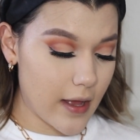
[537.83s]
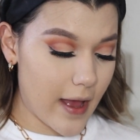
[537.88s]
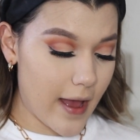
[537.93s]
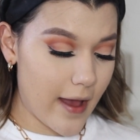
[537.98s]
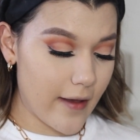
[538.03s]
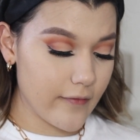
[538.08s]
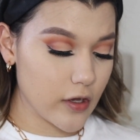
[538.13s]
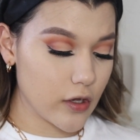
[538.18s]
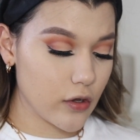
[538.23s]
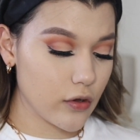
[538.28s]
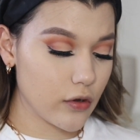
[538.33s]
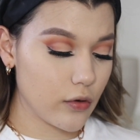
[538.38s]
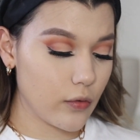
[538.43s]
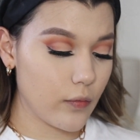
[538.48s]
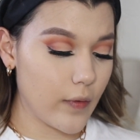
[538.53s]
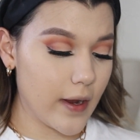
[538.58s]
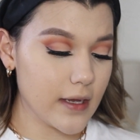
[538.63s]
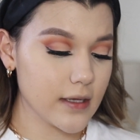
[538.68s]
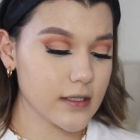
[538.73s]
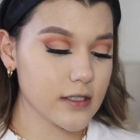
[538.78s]
have it go to
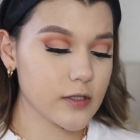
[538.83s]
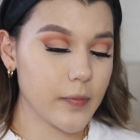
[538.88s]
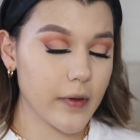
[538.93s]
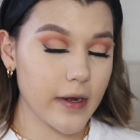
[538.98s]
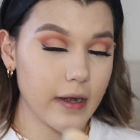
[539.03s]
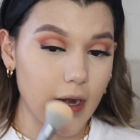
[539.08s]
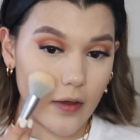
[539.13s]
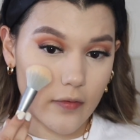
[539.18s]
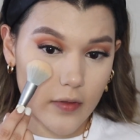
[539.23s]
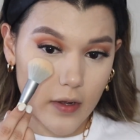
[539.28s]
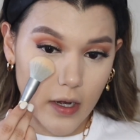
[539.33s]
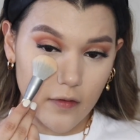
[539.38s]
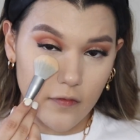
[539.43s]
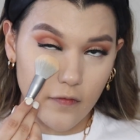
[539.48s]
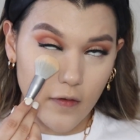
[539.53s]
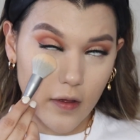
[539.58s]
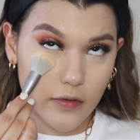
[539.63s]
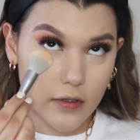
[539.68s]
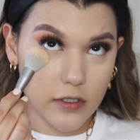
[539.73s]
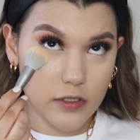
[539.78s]
waste. But now that I
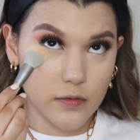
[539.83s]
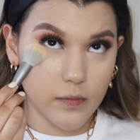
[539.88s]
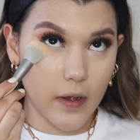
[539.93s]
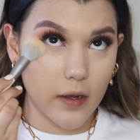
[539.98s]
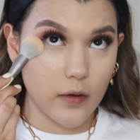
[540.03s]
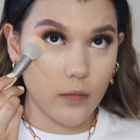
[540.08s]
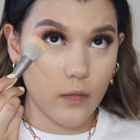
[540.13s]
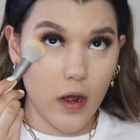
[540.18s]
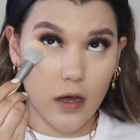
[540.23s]
found this Wet n